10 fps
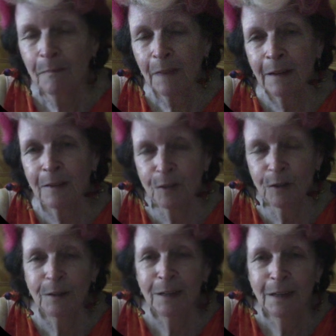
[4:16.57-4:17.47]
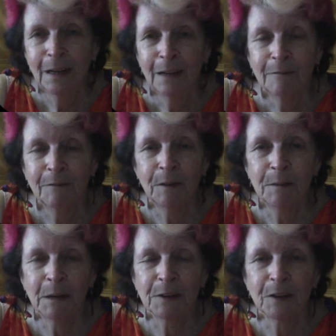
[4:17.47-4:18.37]
So very
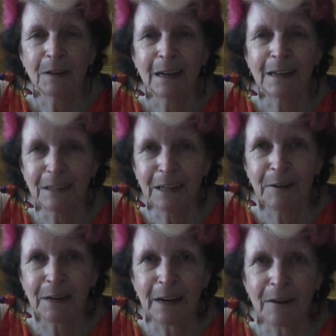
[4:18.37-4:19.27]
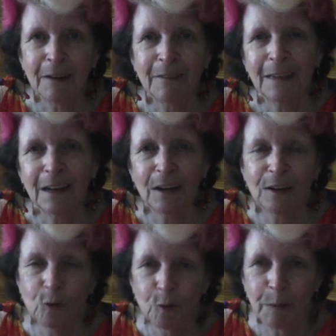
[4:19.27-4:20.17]
much a glaring error that I can
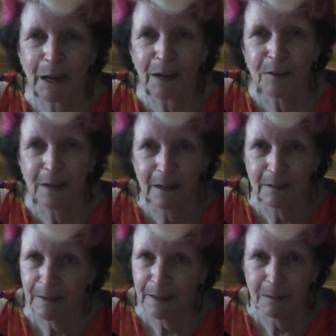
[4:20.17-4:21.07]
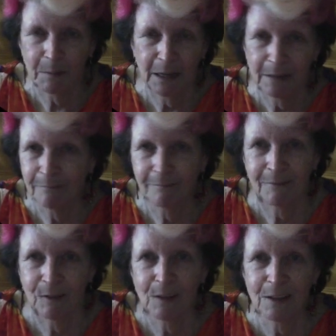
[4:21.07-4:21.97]
look back on now and think about,
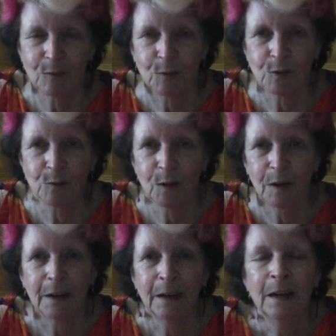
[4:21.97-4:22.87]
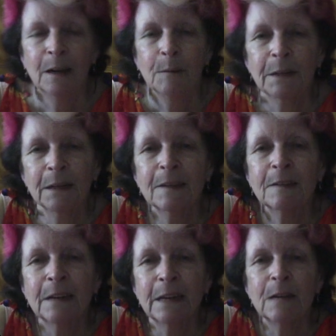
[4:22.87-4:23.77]
this wasn't right. But let's
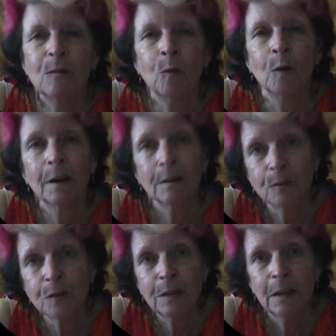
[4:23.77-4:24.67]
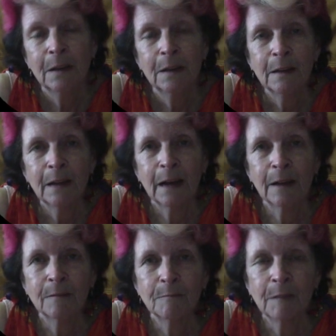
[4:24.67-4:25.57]
see what else
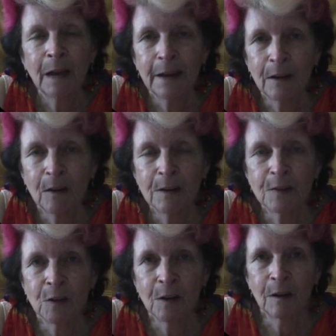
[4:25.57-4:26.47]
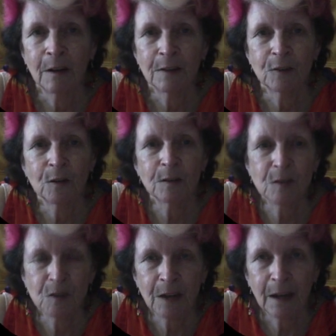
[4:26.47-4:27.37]
our AI Design Eye has got to
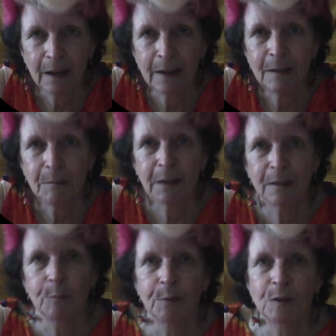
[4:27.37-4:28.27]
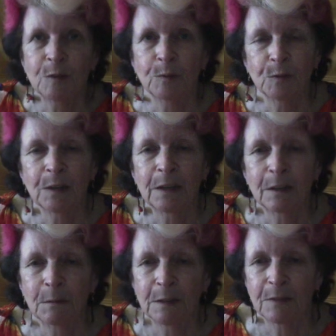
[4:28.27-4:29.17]
say about the principles and
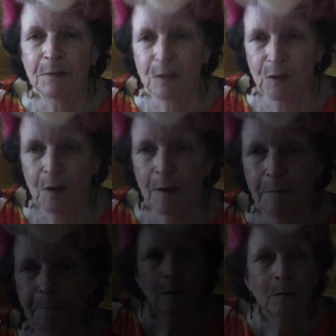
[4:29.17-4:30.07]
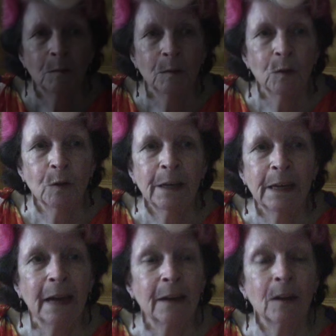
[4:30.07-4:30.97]
elements of design. We're looking
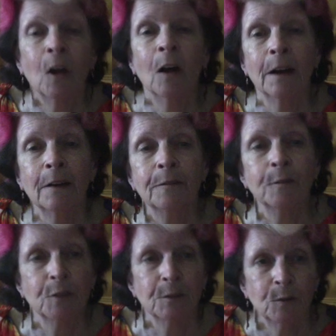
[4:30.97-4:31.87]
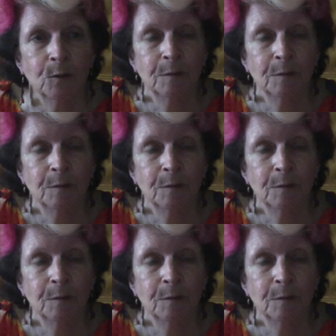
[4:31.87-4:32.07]
at line first of all.